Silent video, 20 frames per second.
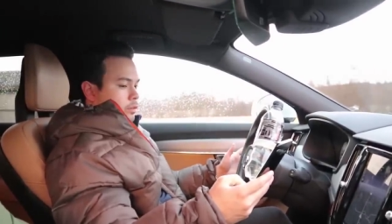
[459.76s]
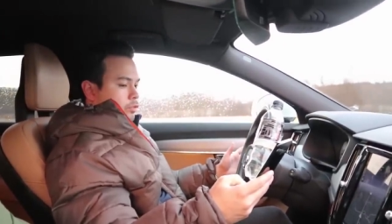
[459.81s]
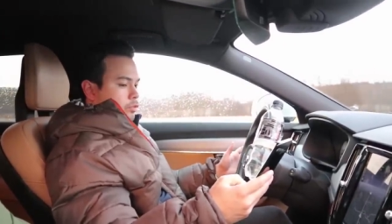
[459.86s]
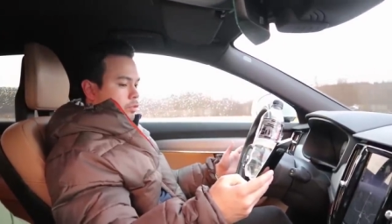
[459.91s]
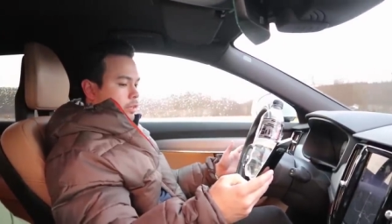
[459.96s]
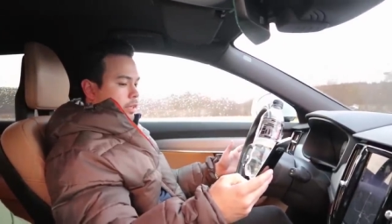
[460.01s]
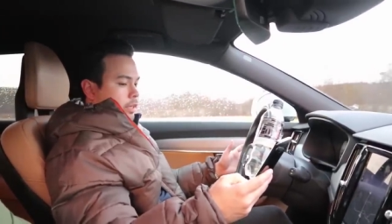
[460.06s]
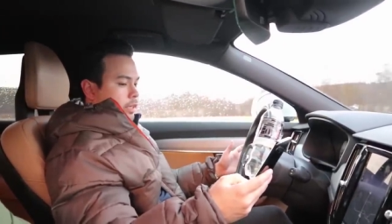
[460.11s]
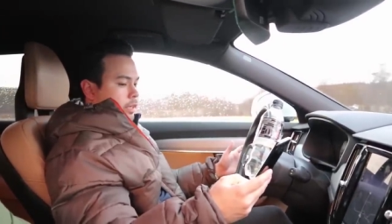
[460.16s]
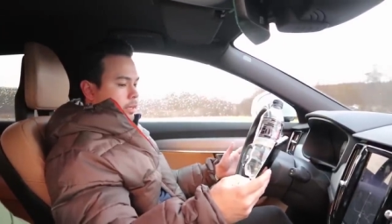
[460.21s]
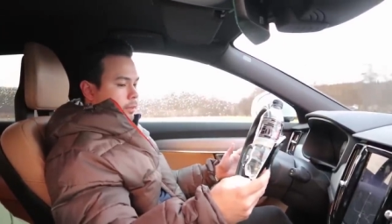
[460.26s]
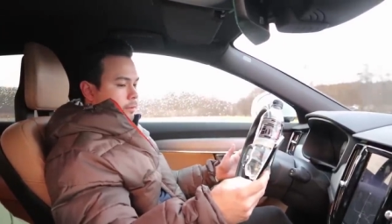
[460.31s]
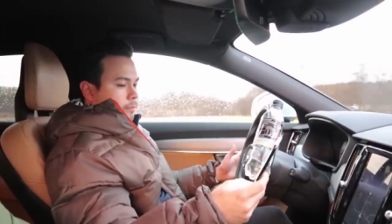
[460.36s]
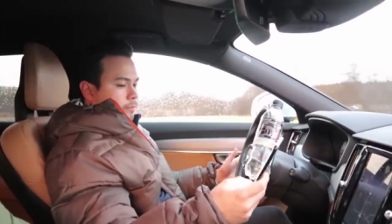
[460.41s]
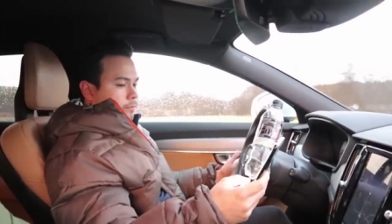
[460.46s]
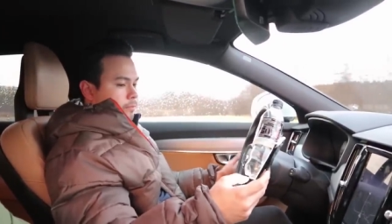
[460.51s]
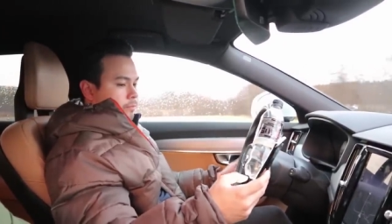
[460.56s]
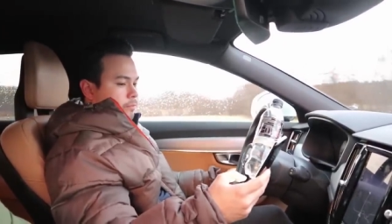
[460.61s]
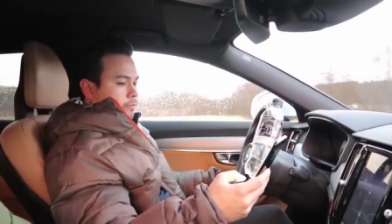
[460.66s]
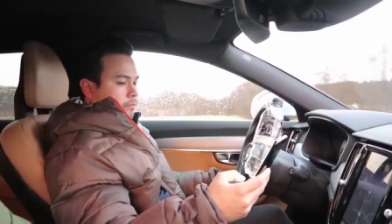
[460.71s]
Try again.
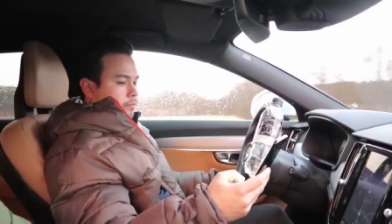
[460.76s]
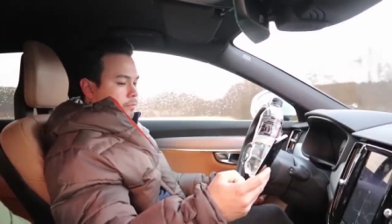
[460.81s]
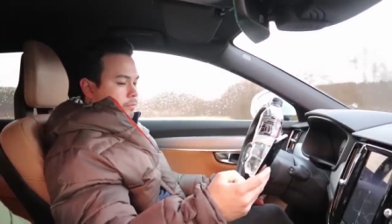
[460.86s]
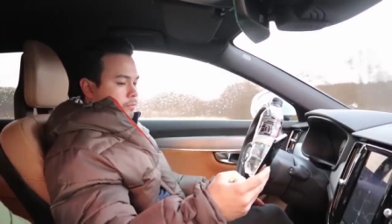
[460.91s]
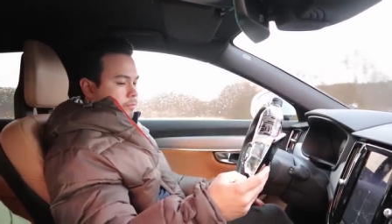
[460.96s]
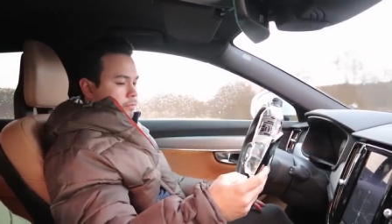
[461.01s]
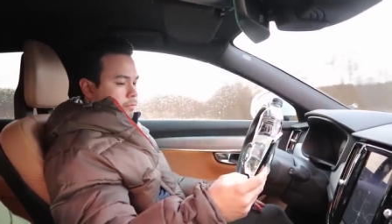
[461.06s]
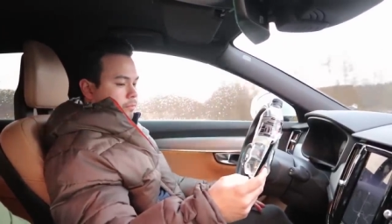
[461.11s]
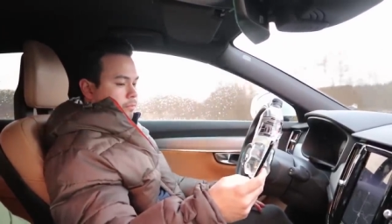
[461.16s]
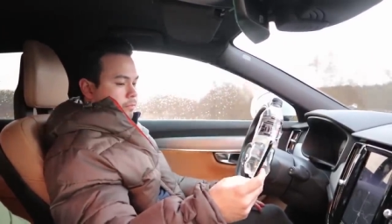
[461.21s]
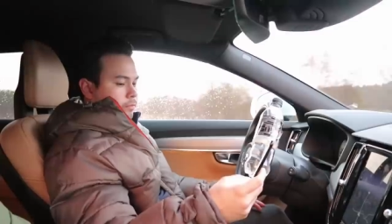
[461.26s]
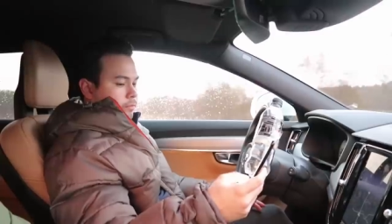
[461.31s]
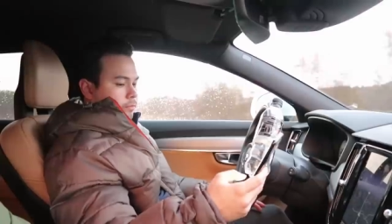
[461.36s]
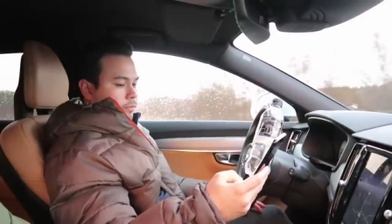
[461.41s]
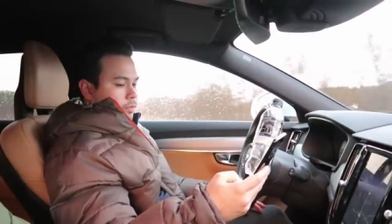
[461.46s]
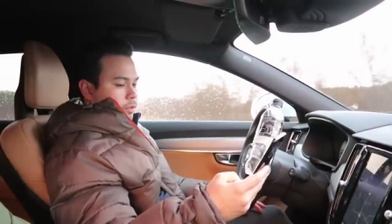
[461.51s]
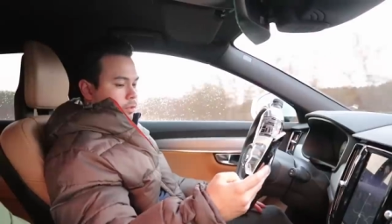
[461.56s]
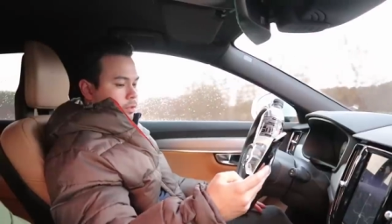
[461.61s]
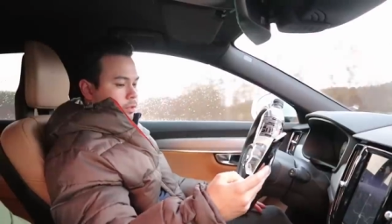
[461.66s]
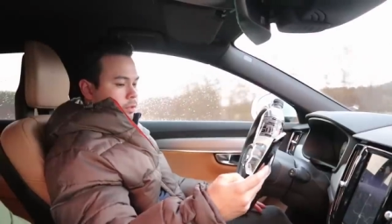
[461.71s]

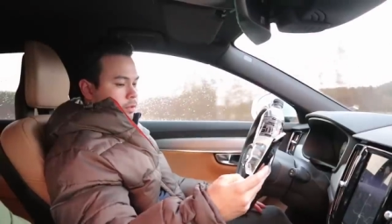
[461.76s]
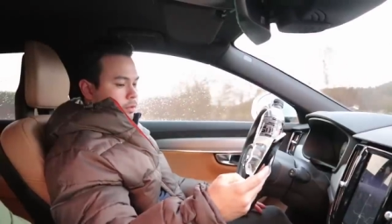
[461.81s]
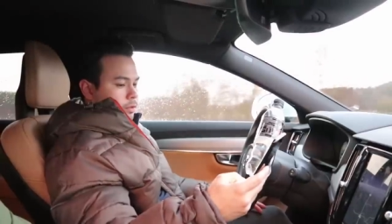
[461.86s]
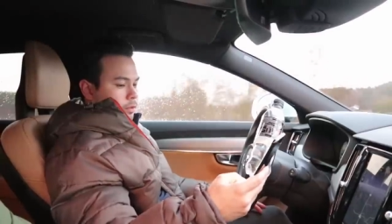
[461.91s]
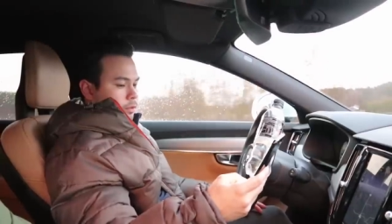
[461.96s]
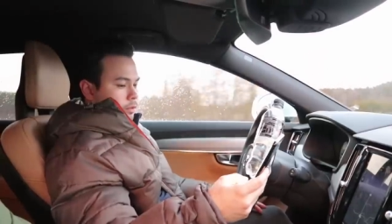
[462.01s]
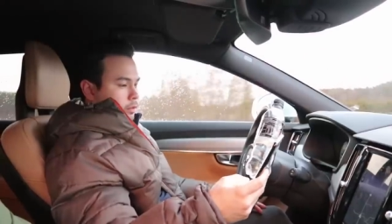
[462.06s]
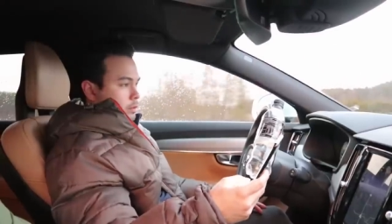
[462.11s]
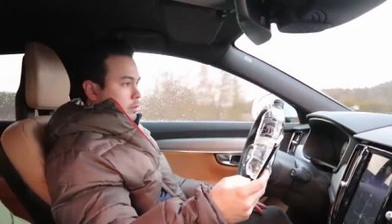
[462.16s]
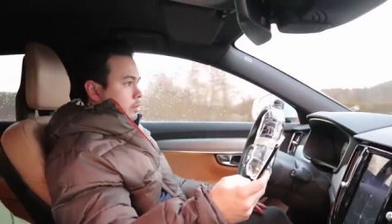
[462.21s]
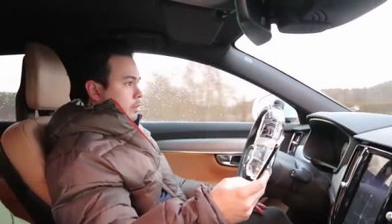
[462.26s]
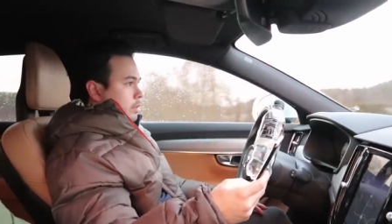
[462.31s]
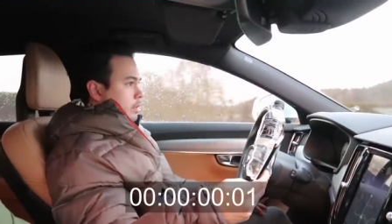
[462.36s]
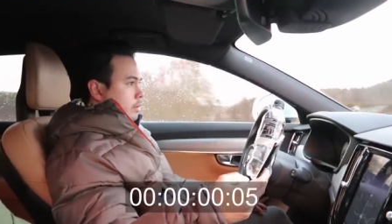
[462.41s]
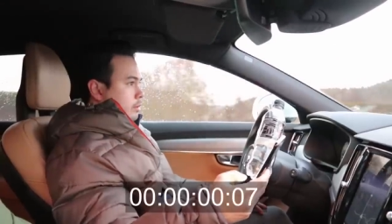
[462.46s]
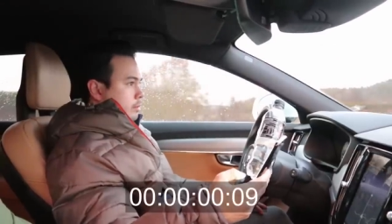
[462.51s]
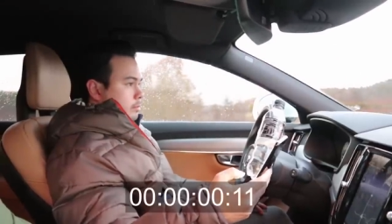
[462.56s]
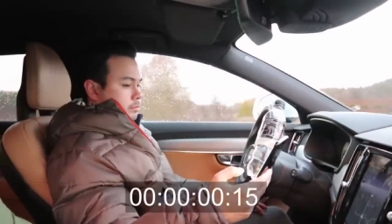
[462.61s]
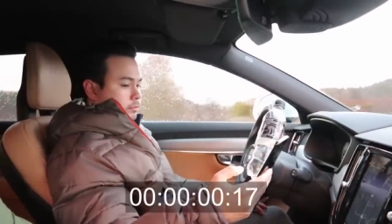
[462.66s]
Or there.